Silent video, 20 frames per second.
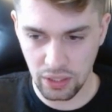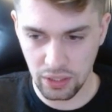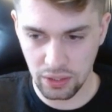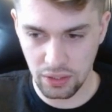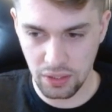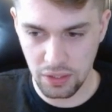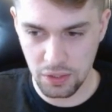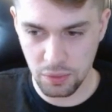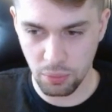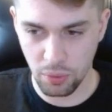
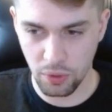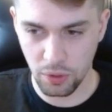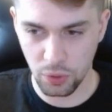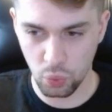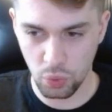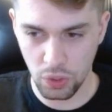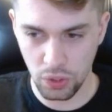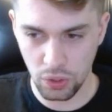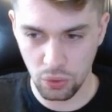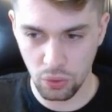at this
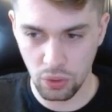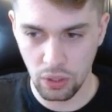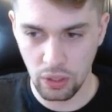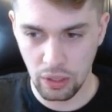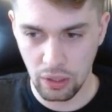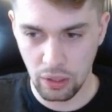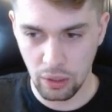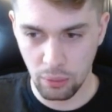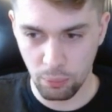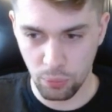point, when you
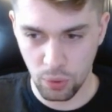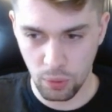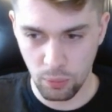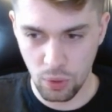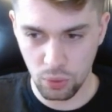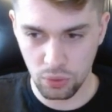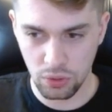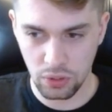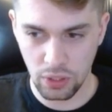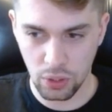
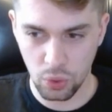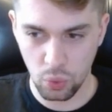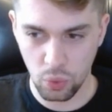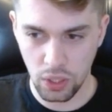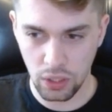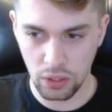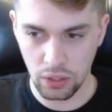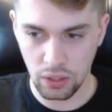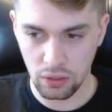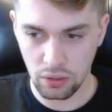promote the
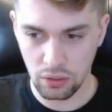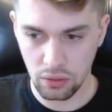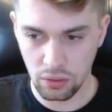queen,